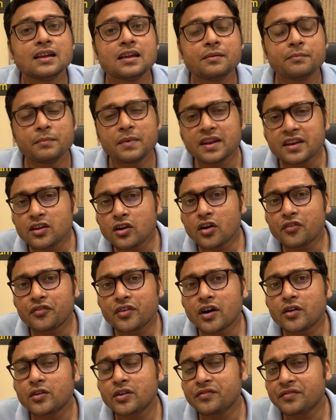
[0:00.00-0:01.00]
Many of
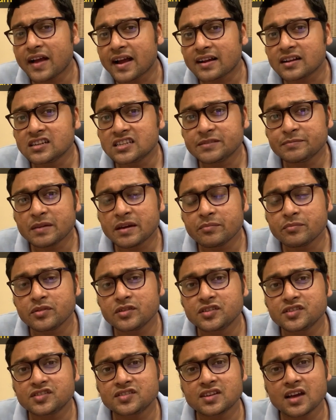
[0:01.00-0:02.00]
our faculty
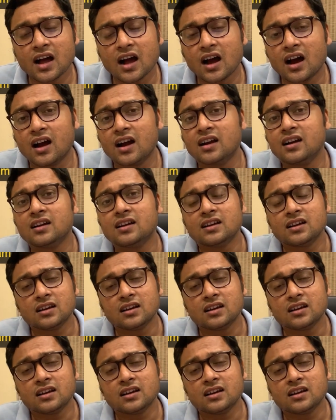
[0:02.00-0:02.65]
members are